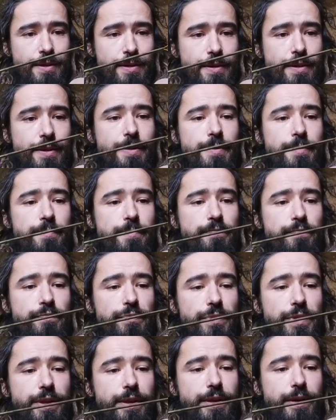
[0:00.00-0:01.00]
Um,
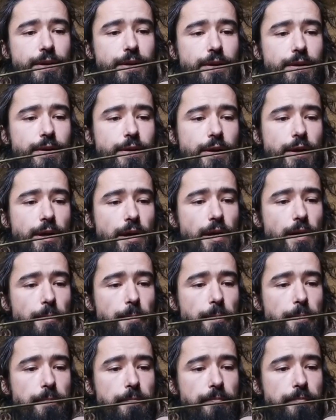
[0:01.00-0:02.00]

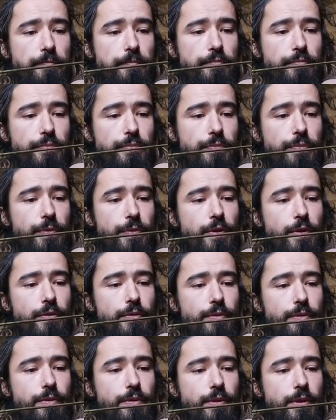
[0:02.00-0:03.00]
and other
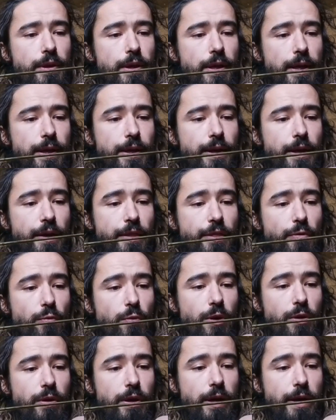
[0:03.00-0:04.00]
other times I'm
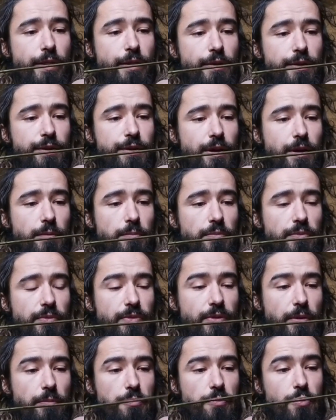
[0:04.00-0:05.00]
doing something rather
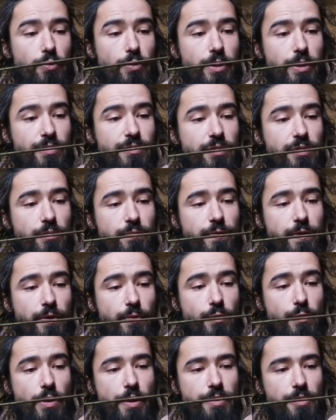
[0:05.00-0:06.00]
complex,
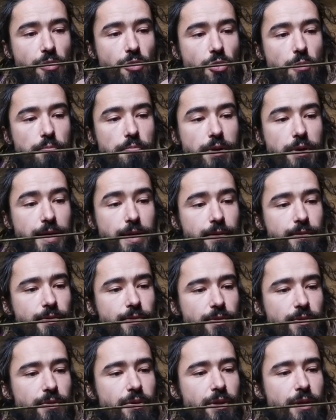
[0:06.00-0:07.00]
and everything
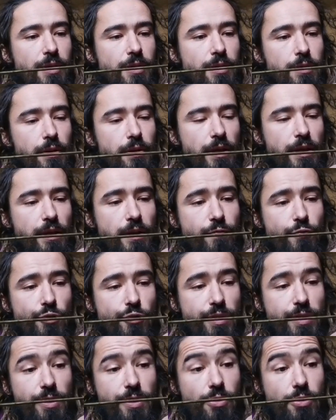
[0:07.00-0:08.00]
goes well, and I'm
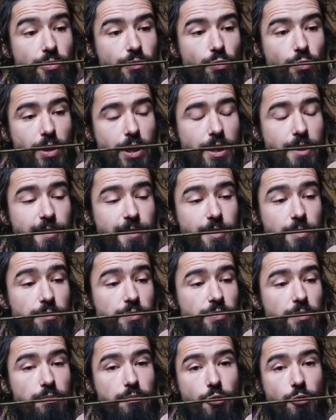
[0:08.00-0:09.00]
surprised that it
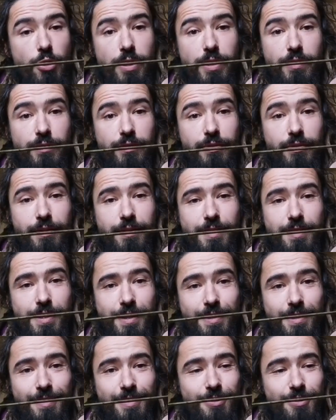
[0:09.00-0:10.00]
didn't take
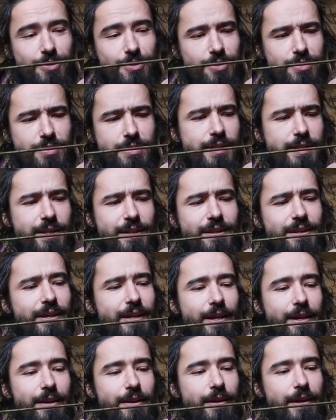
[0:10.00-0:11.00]
it took
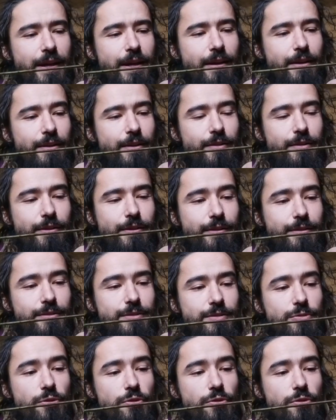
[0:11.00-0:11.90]
no time at all.